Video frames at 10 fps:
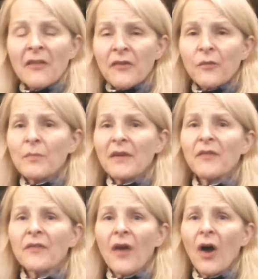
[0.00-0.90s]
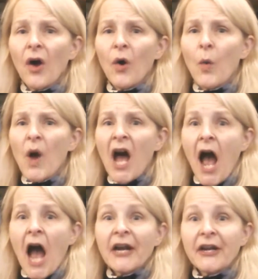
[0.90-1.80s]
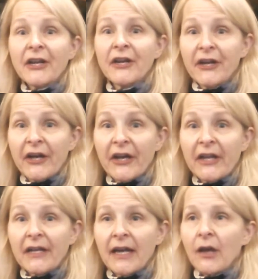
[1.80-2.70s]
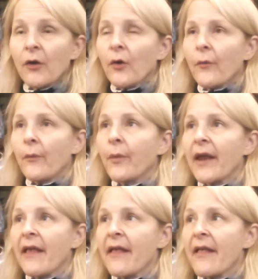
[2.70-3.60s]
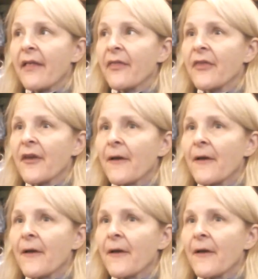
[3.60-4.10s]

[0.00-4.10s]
This would be so good with